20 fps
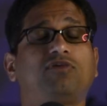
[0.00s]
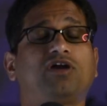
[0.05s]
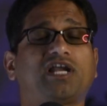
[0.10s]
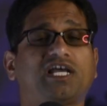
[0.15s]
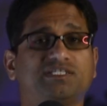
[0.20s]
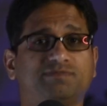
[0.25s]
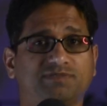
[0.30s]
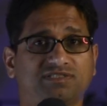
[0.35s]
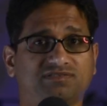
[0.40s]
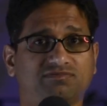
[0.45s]

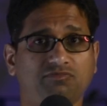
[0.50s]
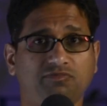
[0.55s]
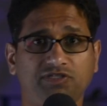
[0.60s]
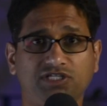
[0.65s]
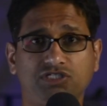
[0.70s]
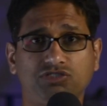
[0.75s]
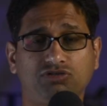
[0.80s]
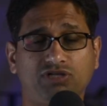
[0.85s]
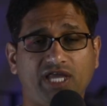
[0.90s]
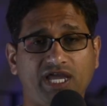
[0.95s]
aspects of the movie
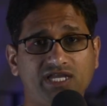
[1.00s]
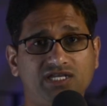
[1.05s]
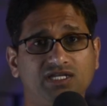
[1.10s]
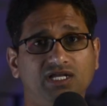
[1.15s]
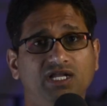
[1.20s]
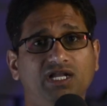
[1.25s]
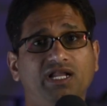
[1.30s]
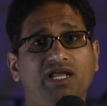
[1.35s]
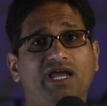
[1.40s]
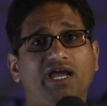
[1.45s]
that you liked.
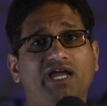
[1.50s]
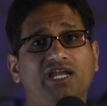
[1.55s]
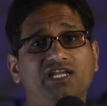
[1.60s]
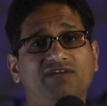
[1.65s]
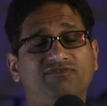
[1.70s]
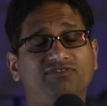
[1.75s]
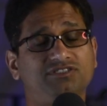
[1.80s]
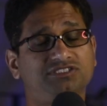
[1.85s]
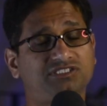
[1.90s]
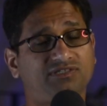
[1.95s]
And
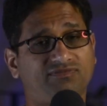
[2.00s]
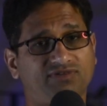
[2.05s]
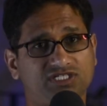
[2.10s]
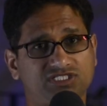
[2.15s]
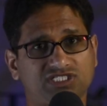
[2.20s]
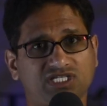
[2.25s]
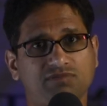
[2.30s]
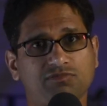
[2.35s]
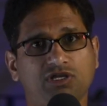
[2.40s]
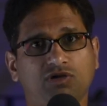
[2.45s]
if this is the
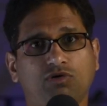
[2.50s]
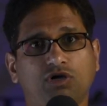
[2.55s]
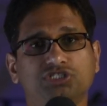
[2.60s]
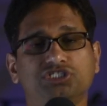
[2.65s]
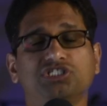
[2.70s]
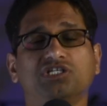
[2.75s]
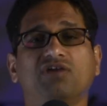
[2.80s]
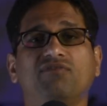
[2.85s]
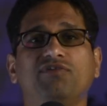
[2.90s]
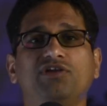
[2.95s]
first time you're
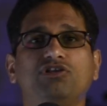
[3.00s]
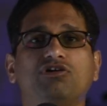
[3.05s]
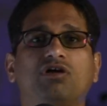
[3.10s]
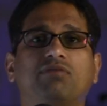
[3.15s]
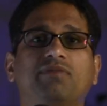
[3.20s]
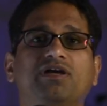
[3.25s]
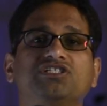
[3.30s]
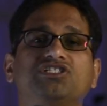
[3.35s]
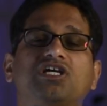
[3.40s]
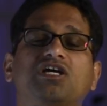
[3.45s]
watching a video
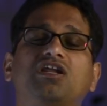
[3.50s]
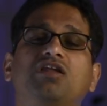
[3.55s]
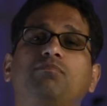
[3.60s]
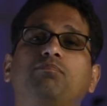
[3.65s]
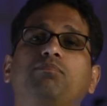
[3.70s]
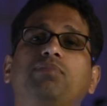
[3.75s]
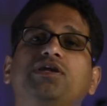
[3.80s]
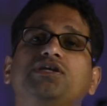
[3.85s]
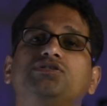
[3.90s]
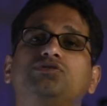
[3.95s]
on my channel,
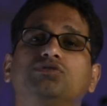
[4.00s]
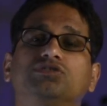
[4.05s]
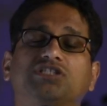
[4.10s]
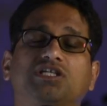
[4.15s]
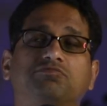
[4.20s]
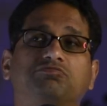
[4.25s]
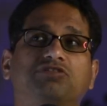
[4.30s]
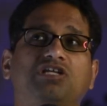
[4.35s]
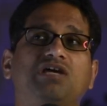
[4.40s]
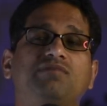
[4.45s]
please do
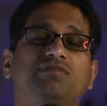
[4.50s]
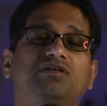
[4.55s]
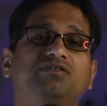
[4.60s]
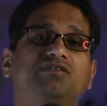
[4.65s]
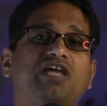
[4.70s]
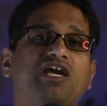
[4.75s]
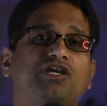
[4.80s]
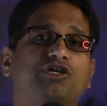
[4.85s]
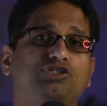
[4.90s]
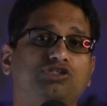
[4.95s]
subscribe.
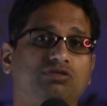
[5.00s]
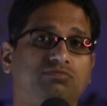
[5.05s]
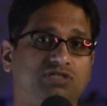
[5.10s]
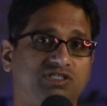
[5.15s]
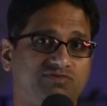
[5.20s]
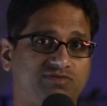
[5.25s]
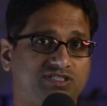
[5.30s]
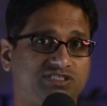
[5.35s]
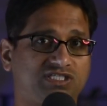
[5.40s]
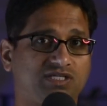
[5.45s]
And thank you so much for the